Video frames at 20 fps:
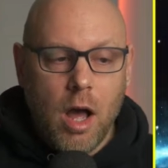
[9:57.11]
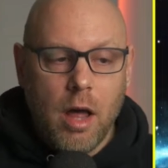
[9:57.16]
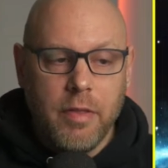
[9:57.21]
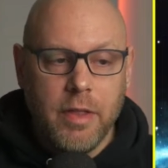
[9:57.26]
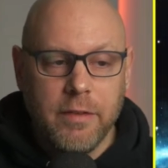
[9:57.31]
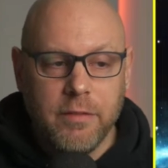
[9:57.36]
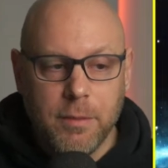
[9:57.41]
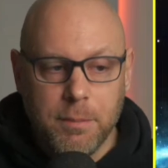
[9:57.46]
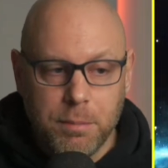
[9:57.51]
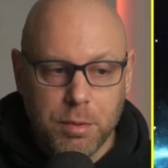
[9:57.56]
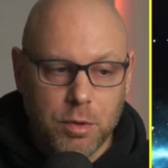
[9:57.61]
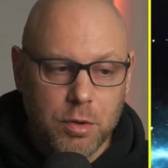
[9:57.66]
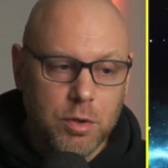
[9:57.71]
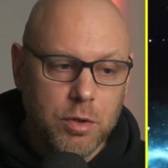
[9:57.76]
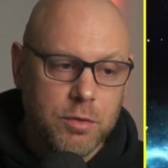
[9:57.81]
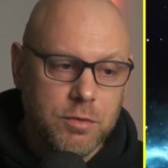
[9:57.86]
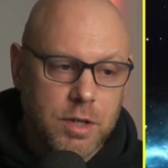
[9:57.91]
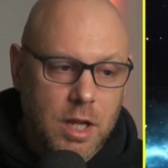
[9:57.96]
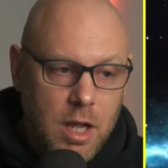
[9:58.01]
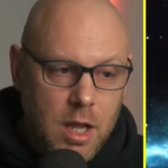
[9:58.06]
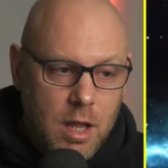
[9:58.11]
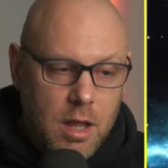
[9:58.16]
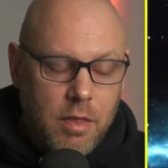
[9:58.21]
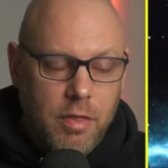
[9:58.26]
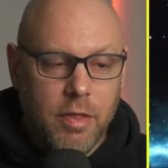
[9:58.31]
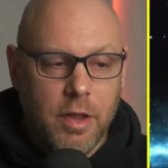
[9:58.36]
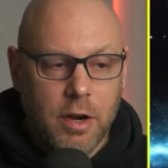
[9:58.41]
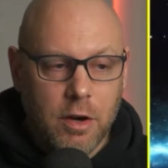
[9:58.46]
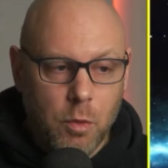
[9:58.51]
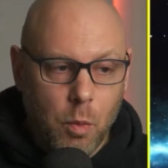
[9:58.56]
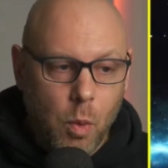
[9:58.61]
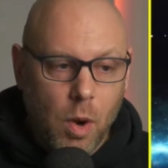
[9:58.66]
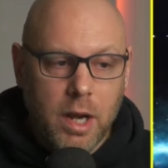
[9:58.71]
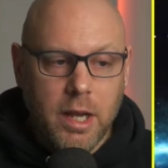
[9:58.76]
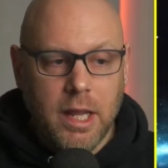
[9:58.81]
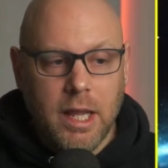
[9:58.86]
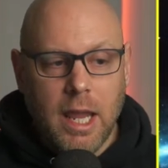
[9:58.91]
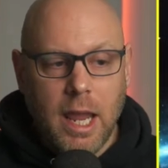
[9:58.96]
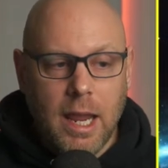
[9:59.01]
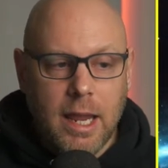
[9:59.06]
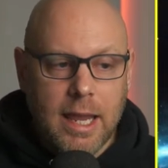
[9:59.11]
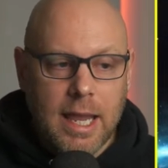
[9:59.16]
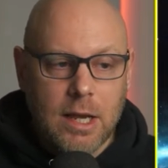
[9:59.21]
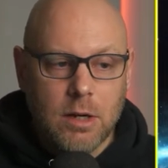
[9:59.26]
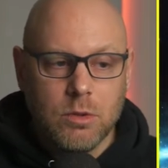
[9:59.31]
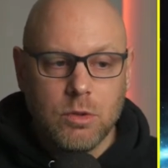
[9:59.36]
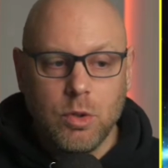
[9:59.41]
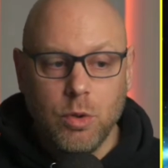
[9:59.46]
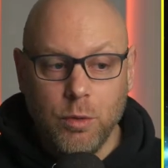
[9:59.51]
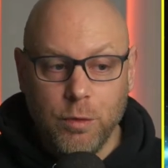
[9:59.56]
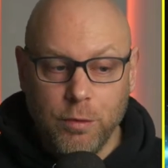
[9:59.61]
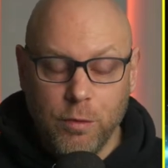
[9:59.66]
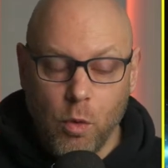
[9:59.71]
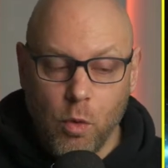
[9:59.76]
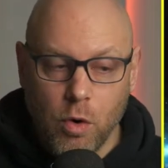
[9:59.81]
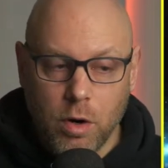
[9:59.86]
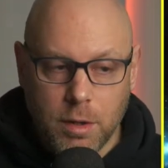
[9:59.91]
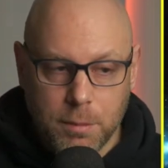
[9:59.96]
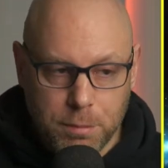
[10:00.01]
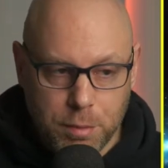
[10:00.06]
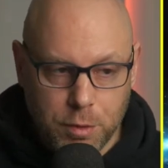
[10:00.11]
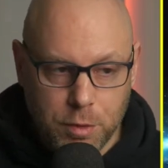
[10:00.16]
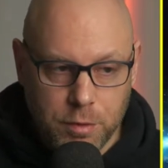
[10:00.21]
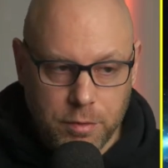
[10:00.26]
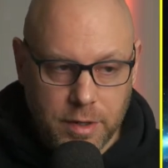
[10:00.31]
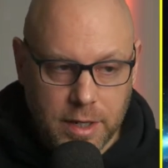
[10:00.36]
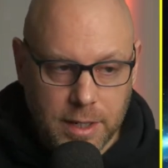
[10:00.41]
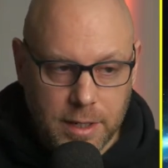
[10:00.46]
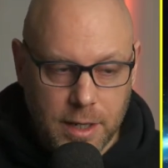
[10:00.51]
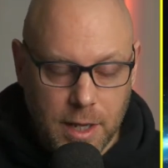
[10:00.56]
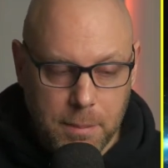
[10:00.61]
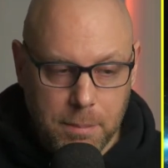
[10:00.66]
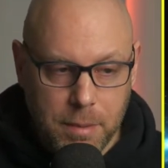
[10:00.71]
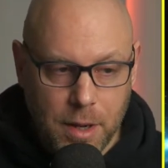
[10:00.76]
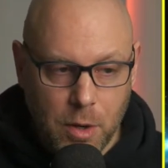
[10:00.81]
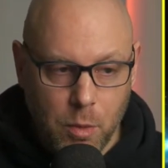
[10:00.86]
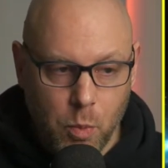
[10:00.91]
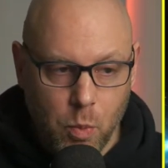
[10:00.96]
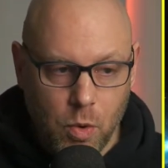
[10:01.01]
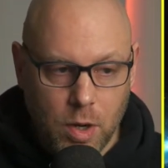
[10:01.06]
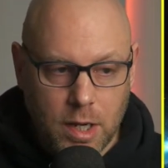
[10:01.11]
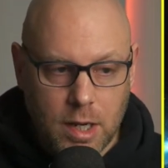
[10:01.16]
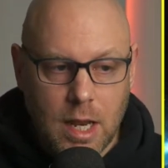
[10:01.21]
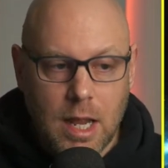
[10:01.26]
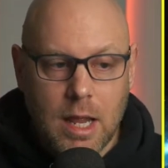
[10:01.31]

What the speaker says: They've improved their YDK count to 4, improving it by 1,